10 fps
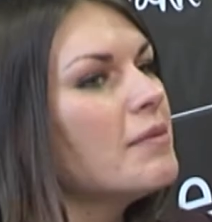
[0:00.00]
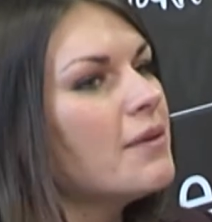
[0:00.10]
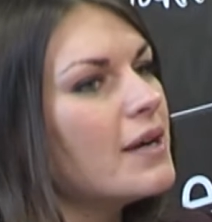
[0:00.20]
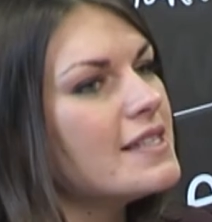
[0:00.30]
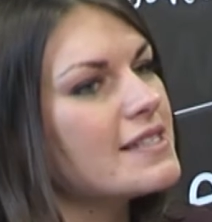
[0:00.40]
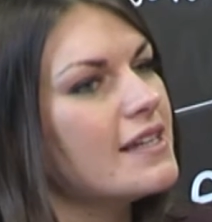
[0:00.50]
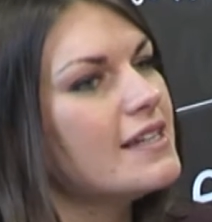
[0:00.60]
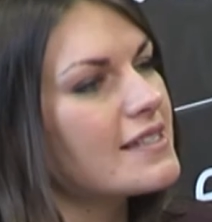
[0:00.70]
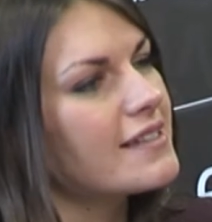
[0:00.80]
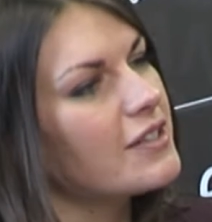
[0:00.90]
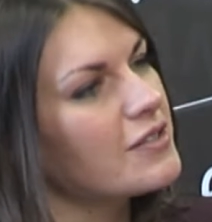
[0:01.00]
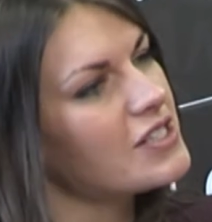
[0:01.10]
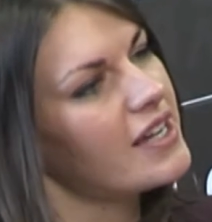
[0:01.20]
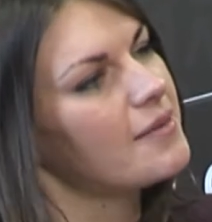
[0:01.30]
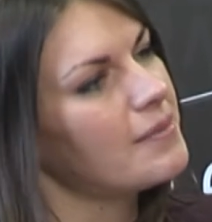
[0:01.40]
In many ways, it is in good
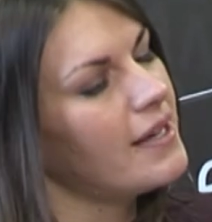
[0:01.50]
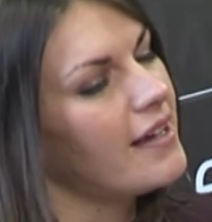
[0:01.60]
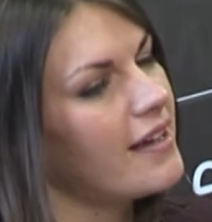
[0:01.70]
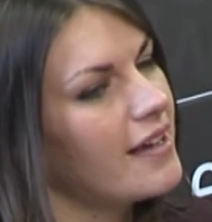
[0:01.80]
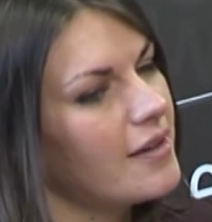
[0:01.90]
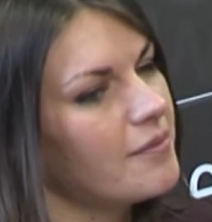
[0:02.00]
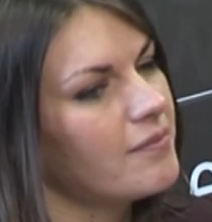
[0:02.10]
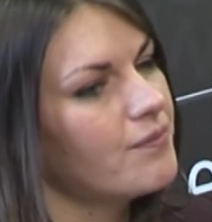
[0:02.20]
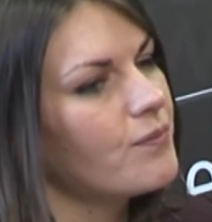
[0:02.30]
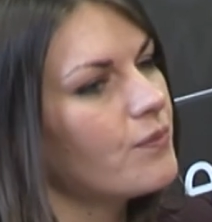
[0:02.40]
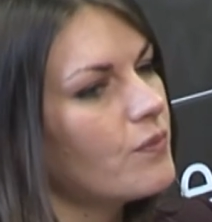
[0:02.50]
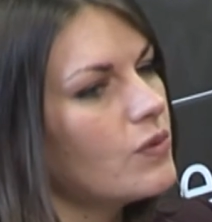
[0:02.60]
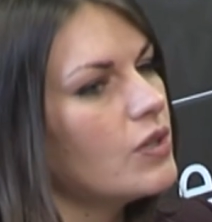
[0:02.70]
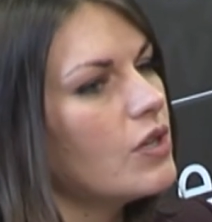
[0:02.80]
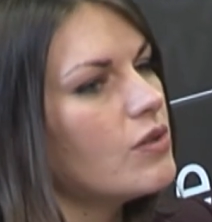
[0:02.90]
shape.
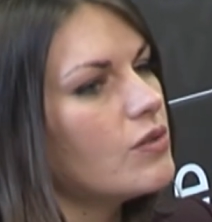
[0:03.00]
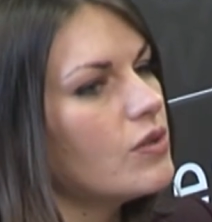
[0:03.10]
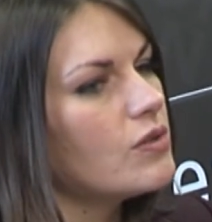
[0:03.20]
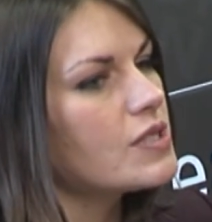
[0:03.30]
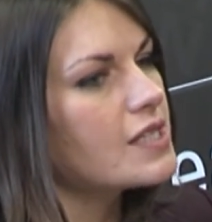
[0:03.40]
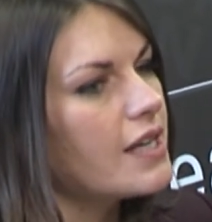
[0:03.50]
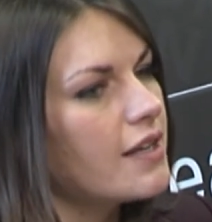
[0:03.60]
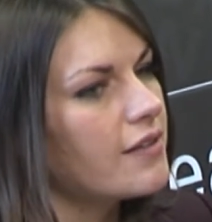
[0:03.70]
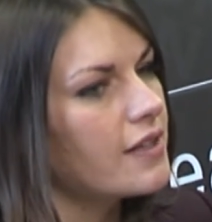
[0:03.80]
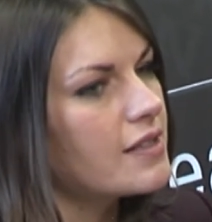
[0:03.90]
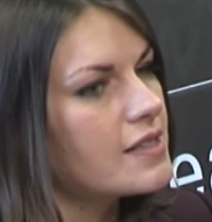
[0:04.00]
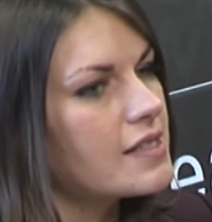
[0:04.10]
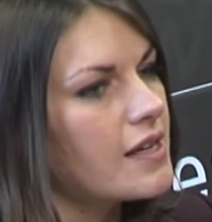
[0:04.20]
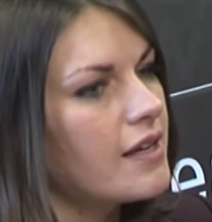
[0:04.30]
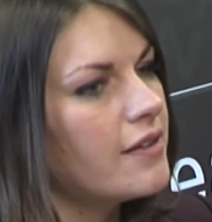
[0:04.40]
You know, you're seeing
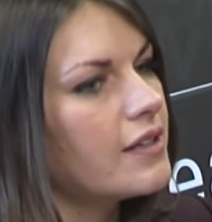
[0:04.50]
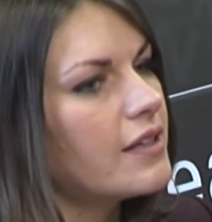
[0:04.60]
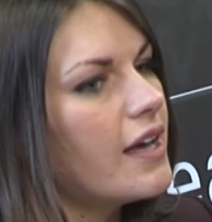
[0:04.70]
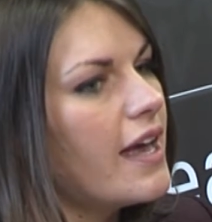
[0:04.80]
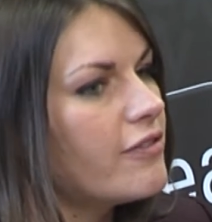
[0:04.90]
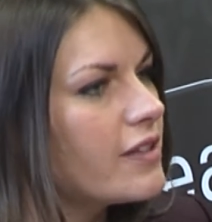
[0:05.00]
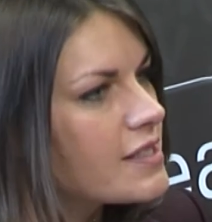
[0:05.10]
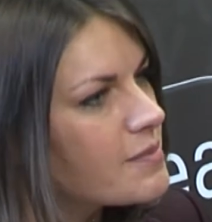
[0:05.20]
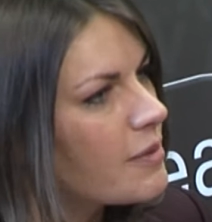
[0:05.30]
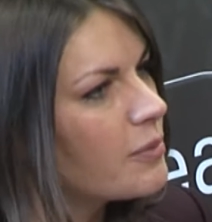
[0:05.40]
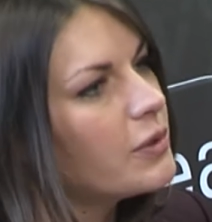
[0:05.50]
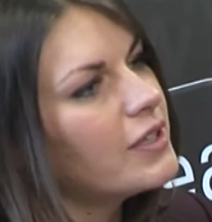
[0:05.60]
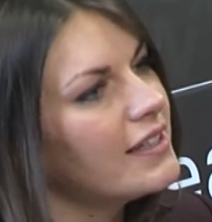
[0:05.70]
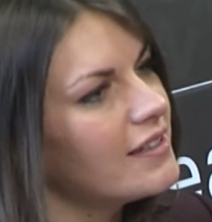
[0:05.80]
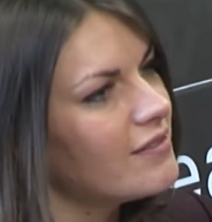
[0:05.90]
that the effort that's been put
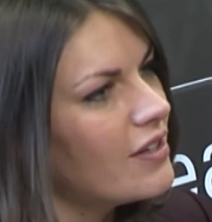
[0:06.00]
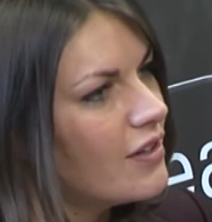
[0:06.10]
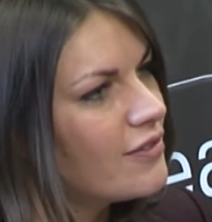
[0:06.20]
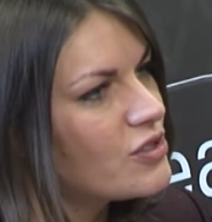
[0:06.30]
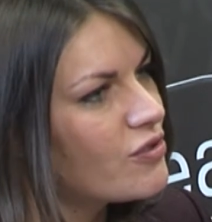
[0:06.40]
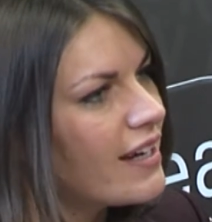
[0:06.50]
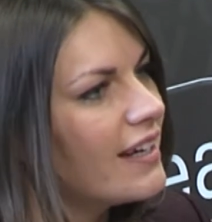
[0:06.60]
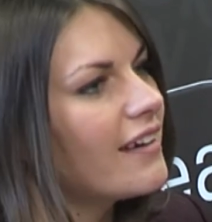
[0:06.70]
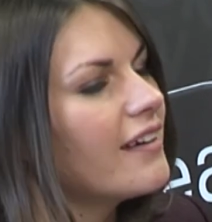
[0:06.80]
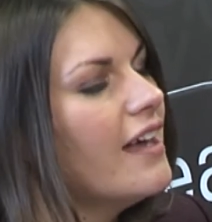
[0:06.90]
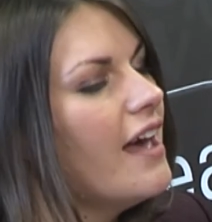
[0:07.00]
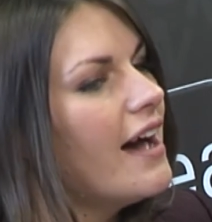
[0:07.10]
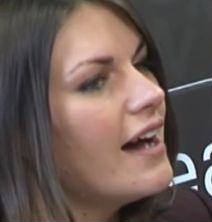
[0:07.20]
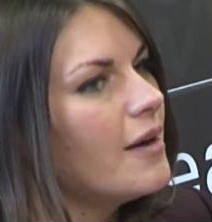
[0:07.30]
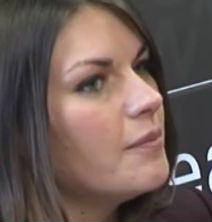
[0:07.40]
in over training,
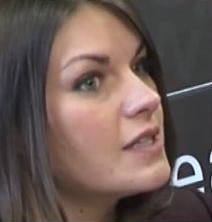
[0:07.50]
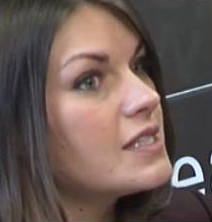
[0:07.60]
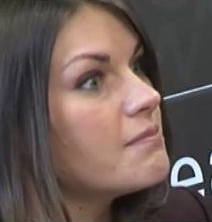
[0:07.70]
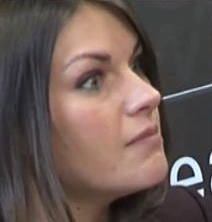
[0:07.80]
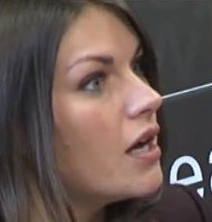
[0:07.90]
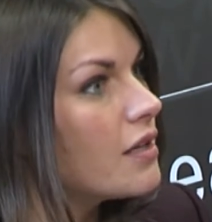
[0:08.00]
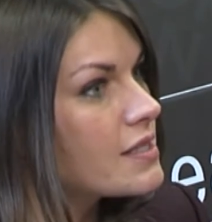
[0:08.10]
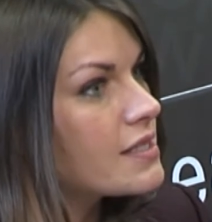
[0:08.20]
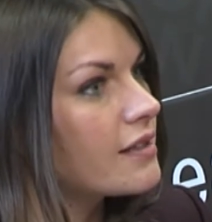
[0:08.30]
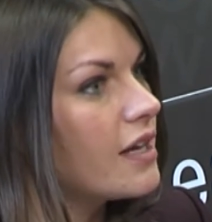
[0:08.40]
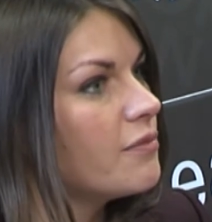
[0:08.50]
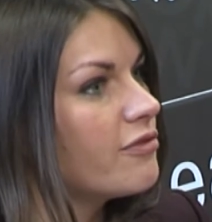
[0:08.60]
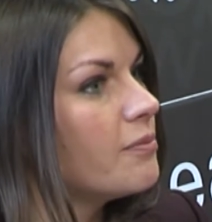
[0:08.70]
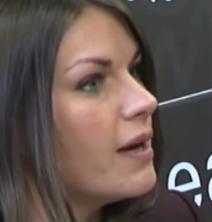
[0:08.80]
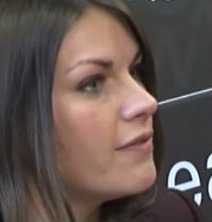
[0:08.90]
the demands that come
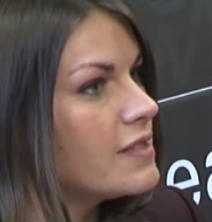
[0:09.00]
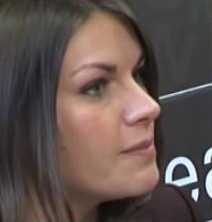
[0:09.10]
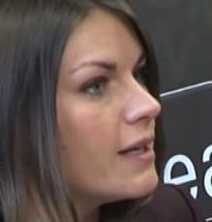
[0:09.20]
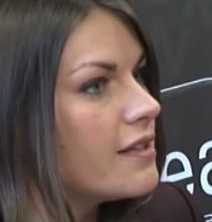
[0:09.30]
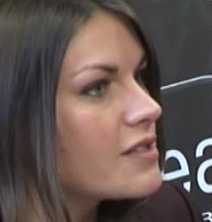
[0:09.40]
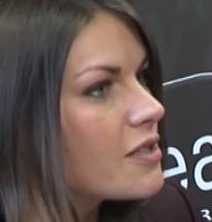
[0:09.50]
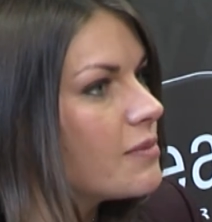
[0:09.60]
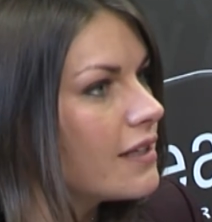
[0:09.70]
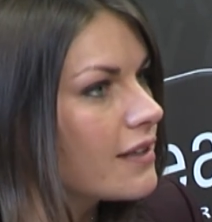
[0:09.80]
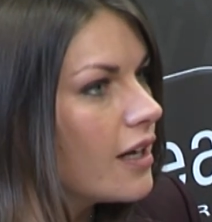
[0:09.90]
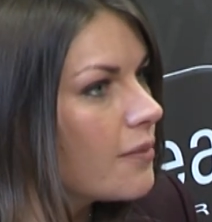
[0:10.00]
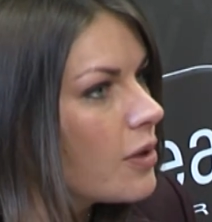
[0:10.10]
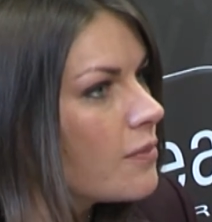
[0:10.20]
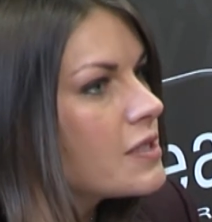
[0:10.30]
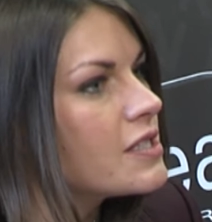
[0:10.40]
from having to play in so many other cup
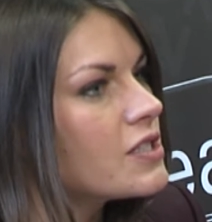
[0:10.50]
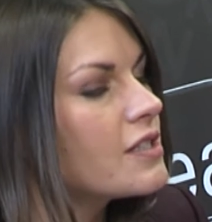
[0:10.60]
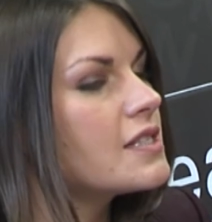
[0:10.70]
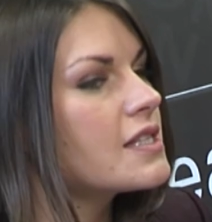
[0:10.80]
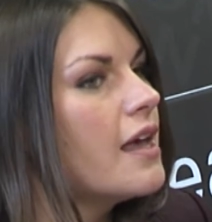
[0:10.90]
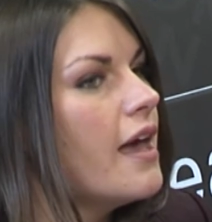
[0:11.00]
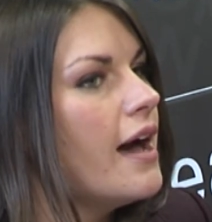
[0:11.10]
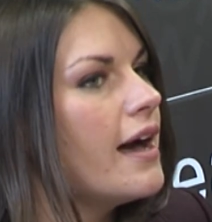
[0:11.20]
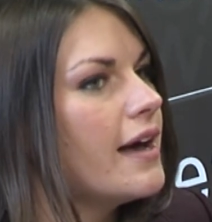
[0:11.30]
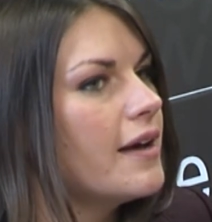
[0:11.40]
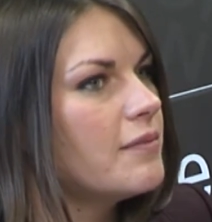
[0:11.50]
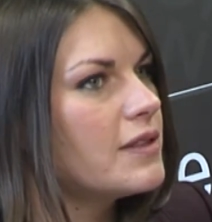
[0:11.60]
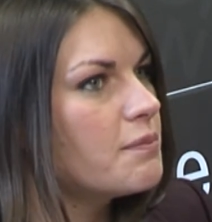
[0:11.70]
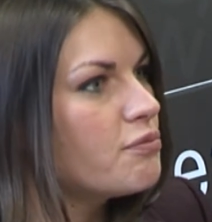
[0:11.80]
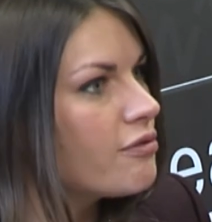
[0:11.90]
competitions,
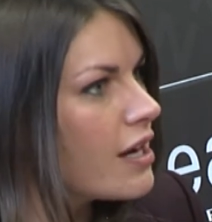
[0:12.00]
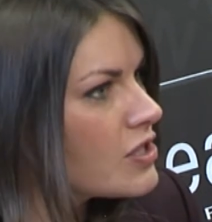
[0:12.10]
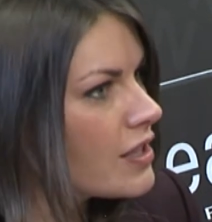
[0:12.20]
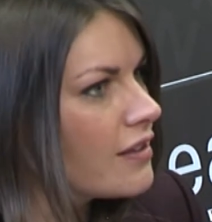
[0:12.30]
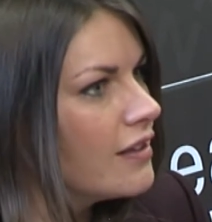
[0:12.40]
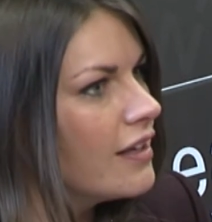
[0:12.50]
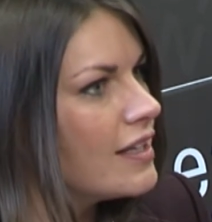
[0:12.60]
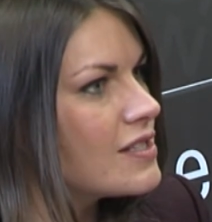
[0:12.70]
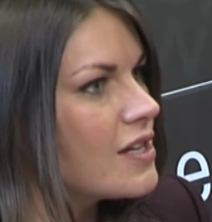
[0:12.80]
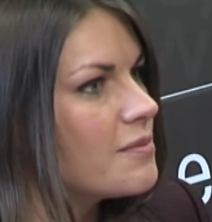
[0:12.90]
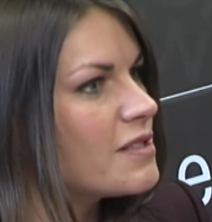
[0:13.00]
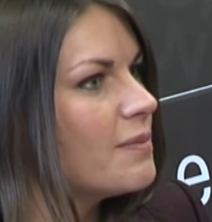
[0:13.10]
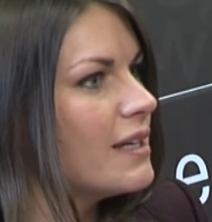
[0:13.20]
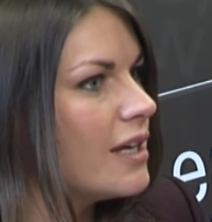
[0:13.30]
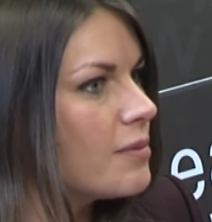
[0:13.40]
the pressure in terms of
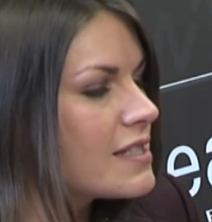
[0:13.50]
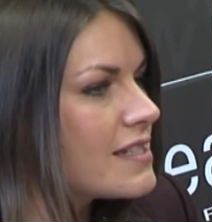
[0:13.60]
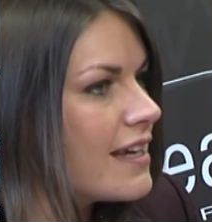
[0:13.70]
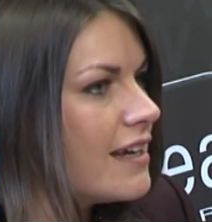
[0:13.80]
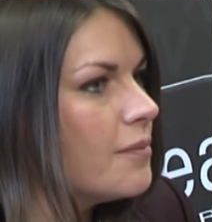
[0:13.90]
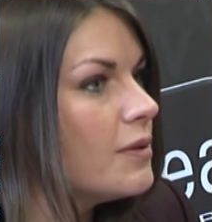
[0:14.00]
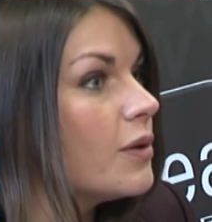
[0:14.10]
being able to stay up.